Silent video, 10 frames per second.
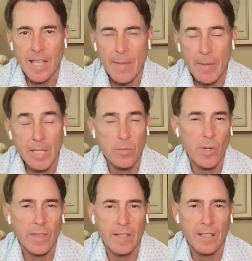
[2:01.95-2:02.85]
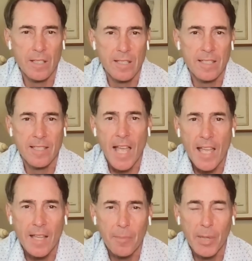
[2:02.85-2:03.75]
game? And it's one thing to say
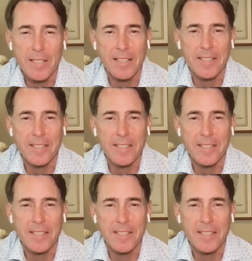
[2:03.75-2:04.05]
it, but it's